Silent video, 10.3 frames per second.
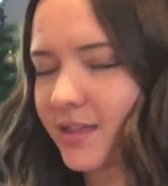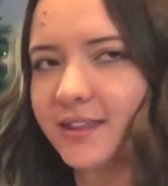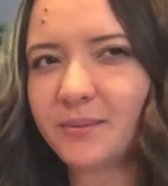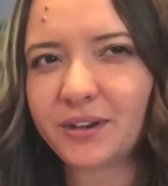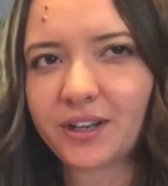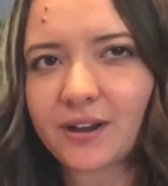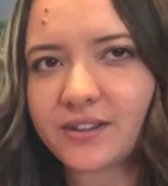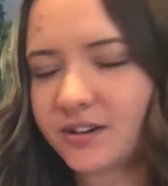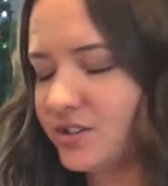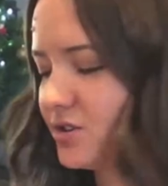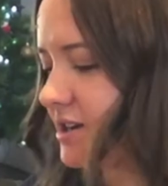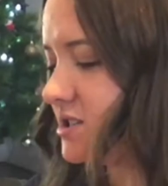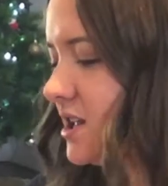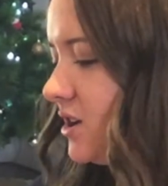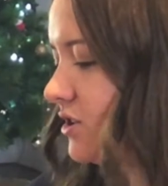Yeah, I'm going to go out there and try and
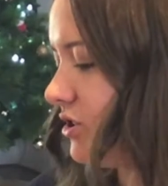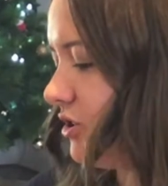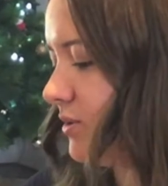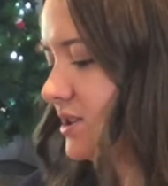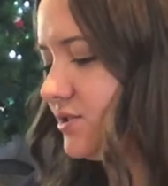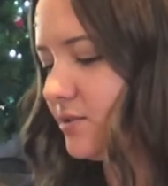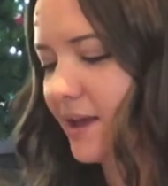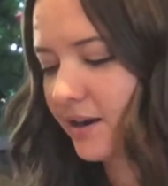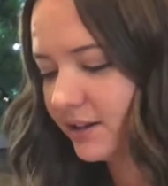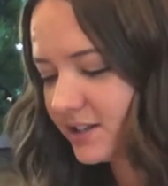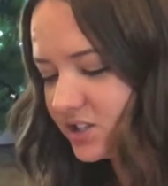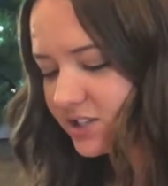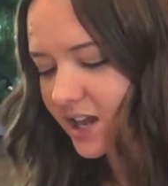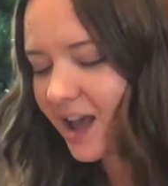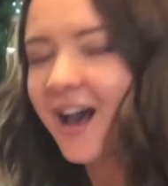do that. I got new ones from Aldi
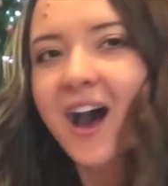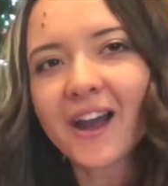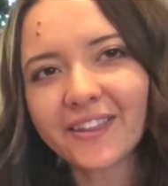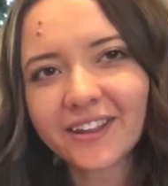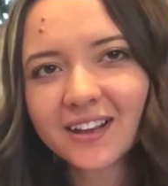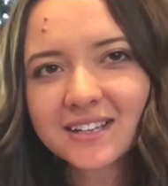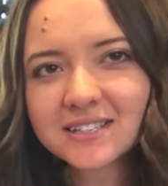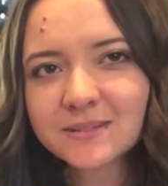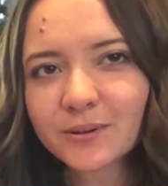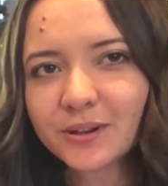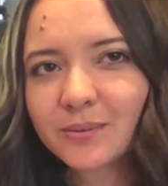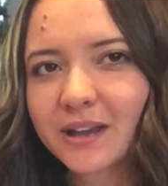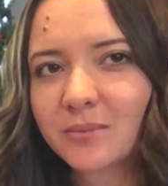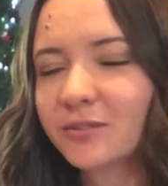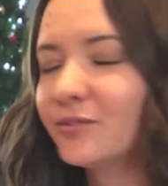this year. I don't think I spoke about it